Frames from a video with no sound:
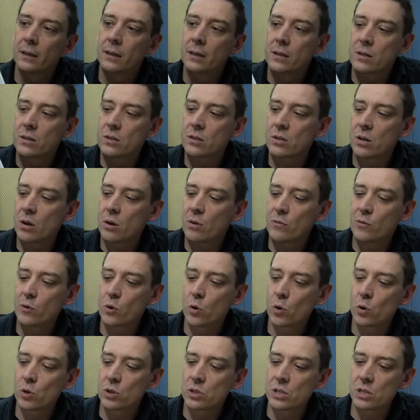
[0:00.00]
So, of
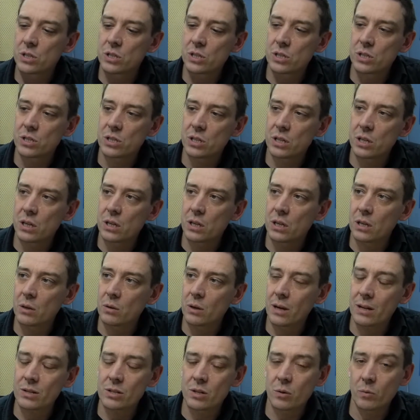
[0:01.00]
course, this is
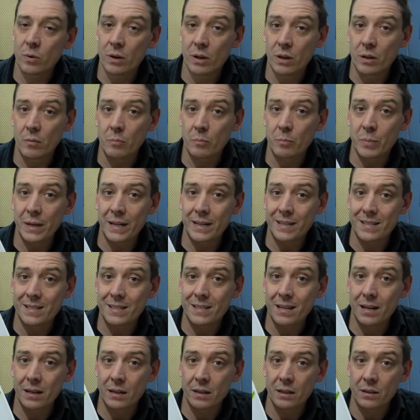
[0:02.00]
actually one of the big
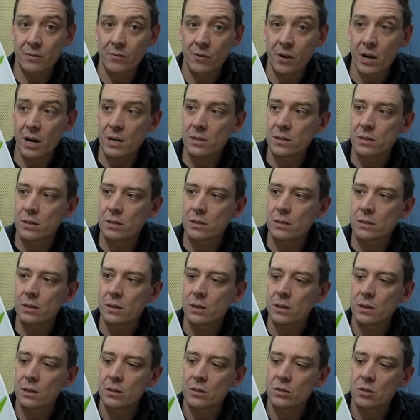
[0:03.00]
selling devices
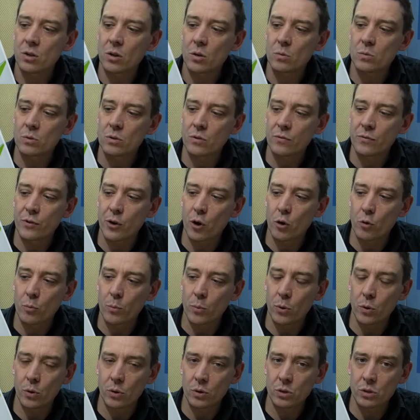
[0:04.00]
in terms of
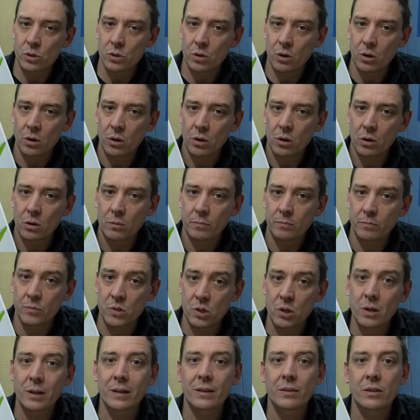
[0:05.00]
notebooks,
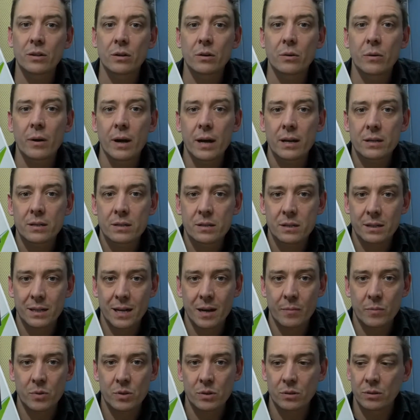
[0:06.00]
certainly in the US at
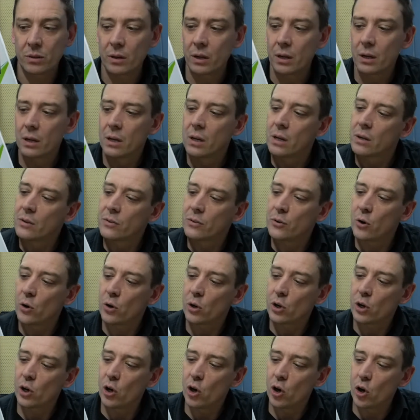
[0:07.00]

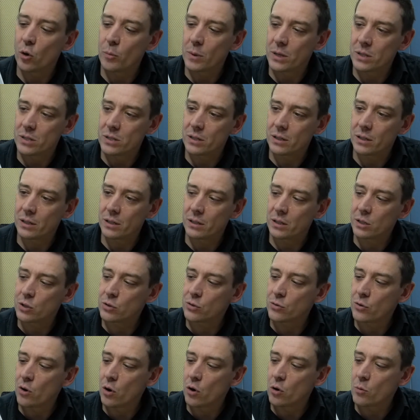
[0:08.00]
Amazon.com. It's a
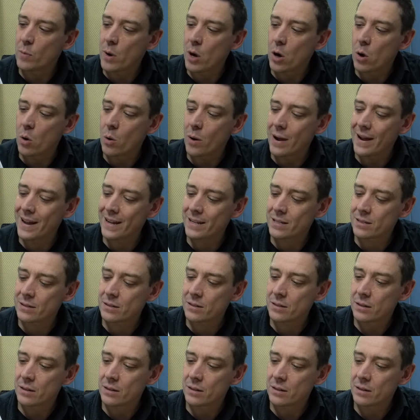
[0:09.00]
Chrome OS